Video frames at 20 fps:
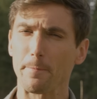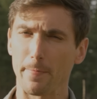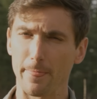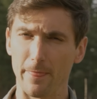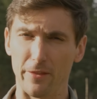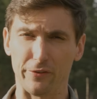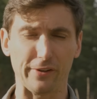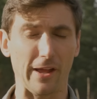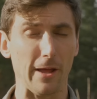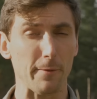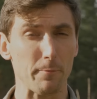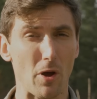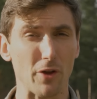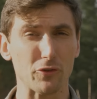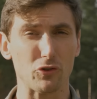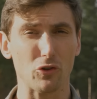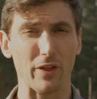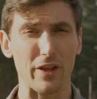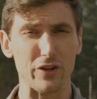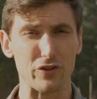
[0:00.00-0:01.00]
the sound
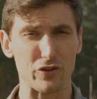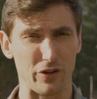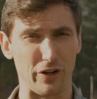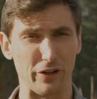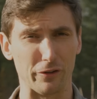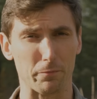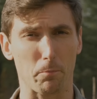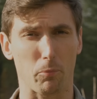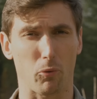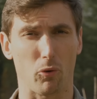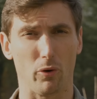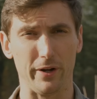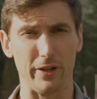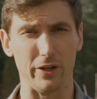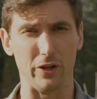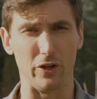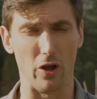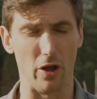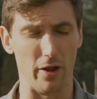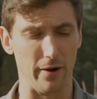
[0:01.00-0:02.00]
modulation is
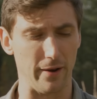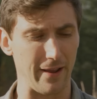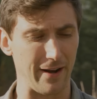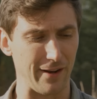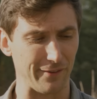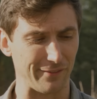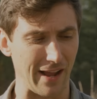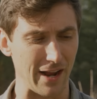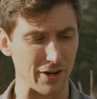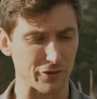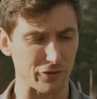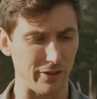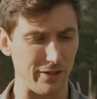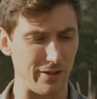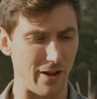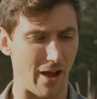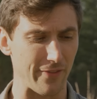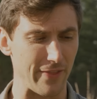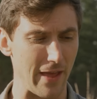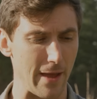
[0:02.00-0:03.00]
pretty good and it's actually
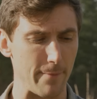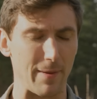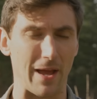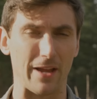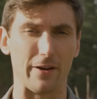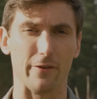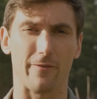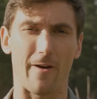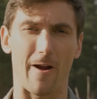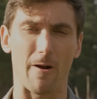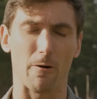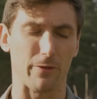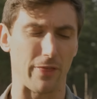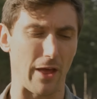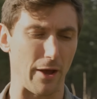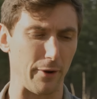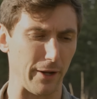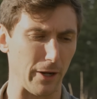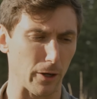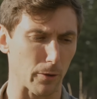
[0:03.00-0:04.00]
not that bad to fire
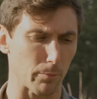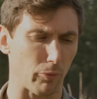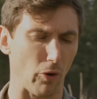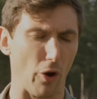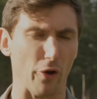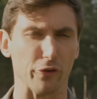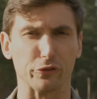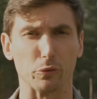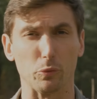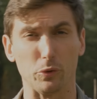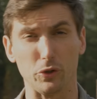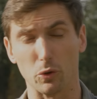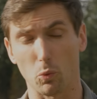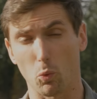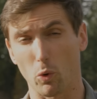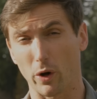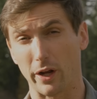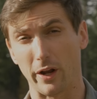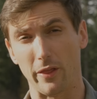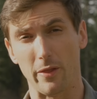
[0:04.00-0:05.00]
without ear pro. So when you're
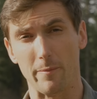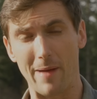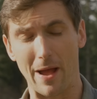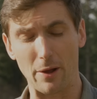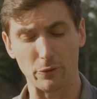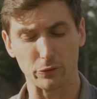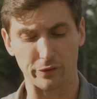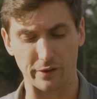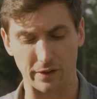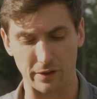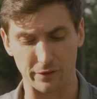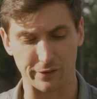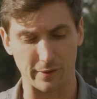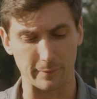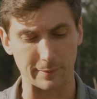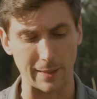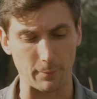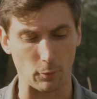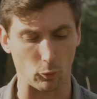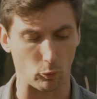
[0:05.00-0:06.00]
working in the mountains and in
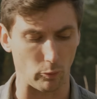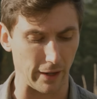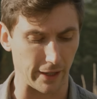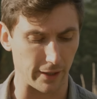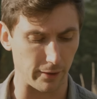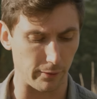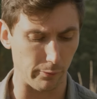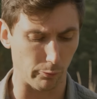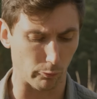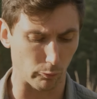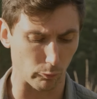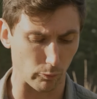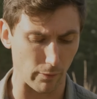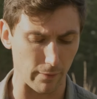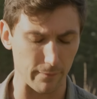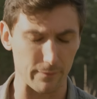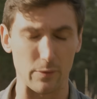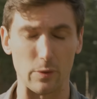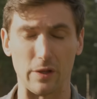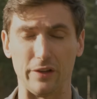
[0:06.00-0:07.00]
some type of recce
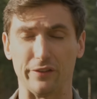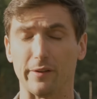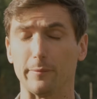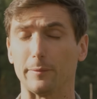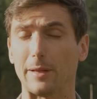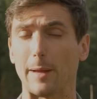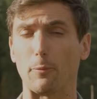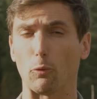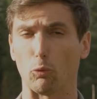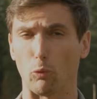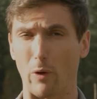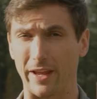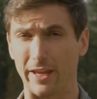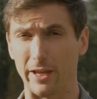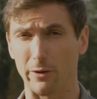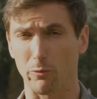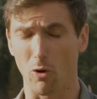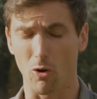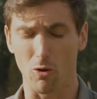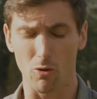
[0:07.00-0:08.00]
in some type of
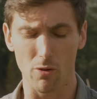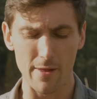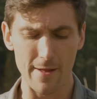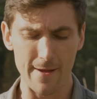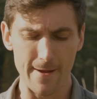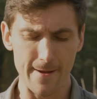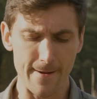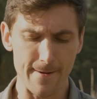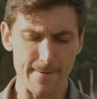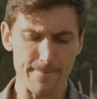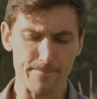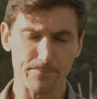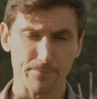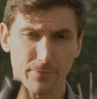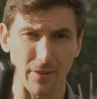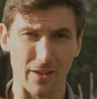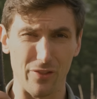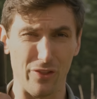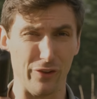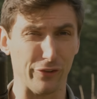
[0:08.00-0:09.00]
recce role.
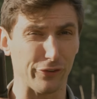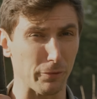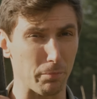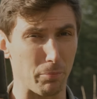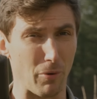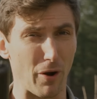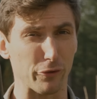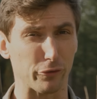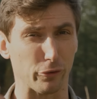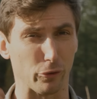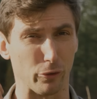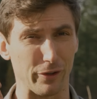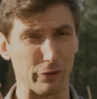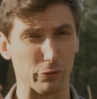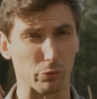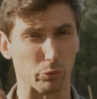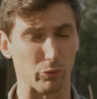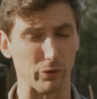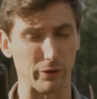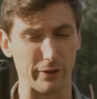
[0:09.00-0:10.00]
This suppressor
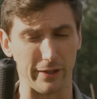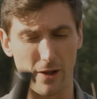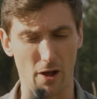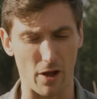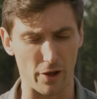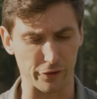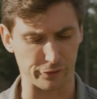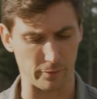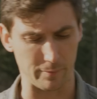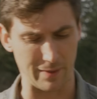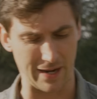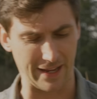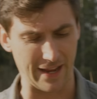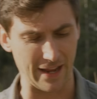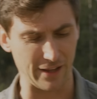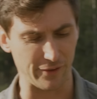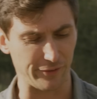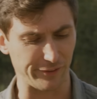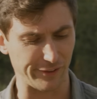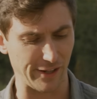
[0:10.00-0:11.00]
is really awesome, and I
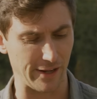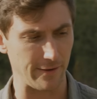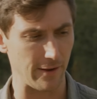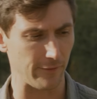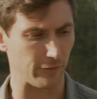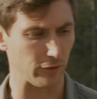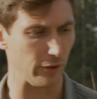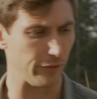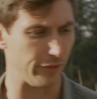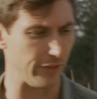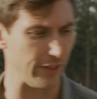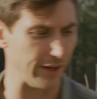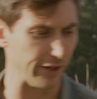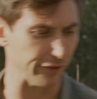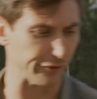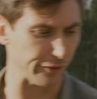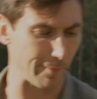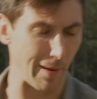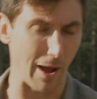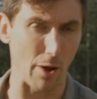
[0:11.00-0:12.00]
can't say enough good
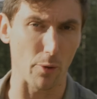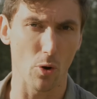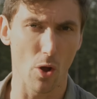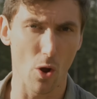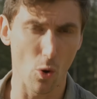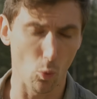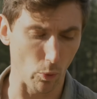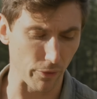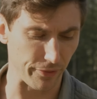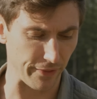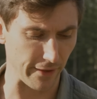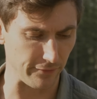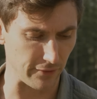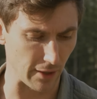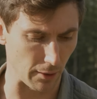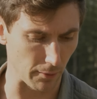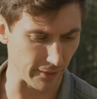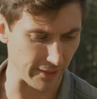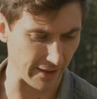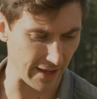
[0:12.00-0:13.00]
things about what they've
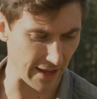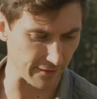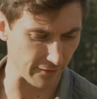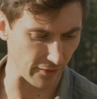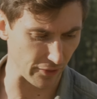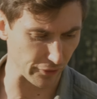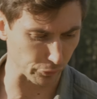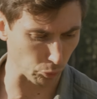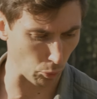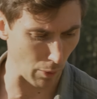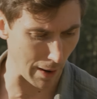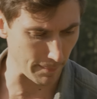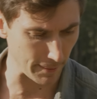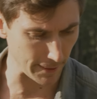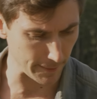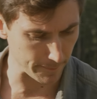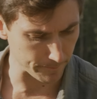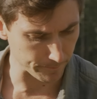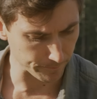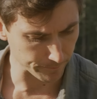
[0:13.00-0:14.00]
done at the end of this
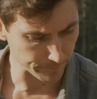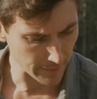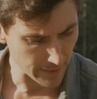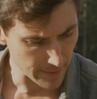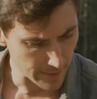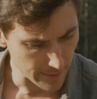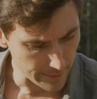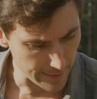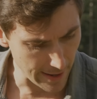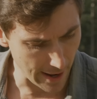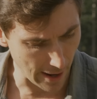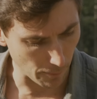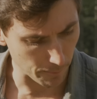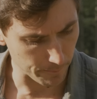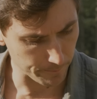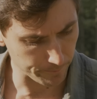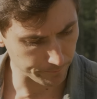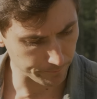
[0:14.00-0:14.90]
weapon. Now,